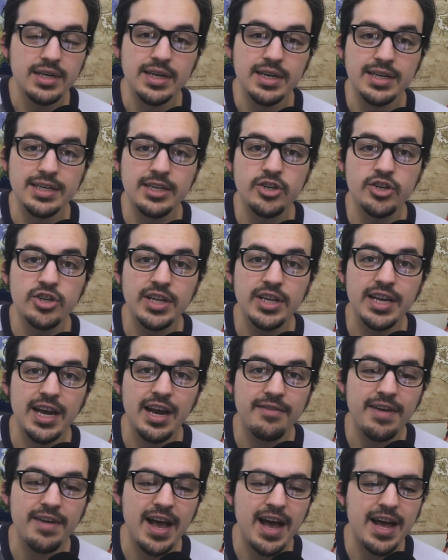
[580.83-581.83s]
Additionally,
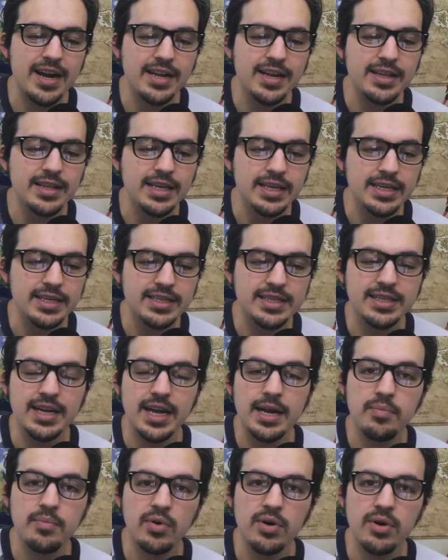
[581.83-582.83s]
I've added the
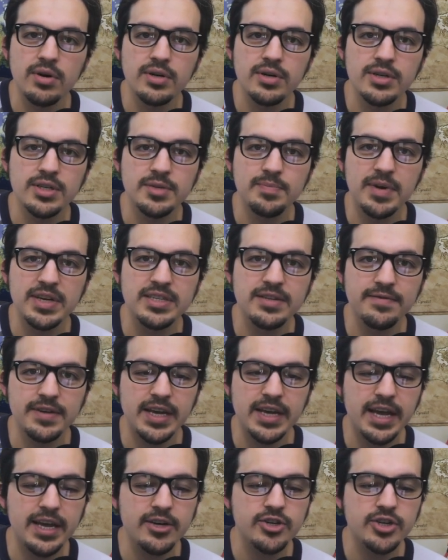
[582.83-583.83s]
sniper
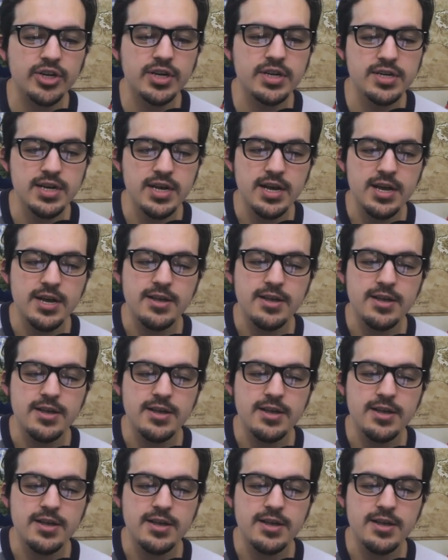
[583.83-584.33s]
specification.